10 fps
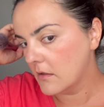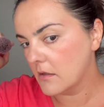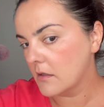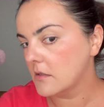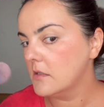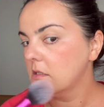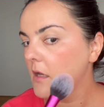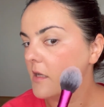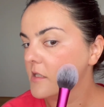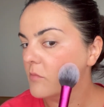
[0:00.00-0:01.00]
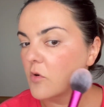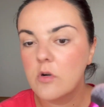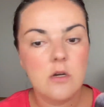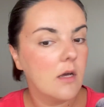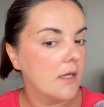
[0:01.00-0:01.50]
This has
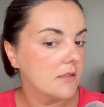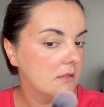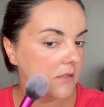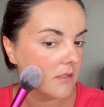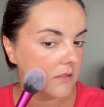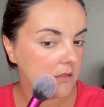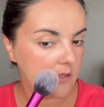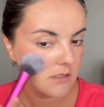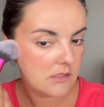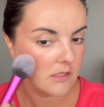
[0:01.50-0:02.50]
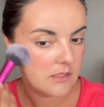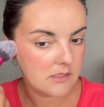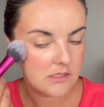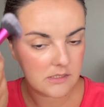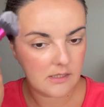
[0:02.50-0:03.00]
more light than this, let's
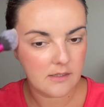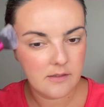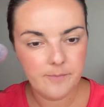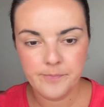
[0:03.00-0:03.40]
say,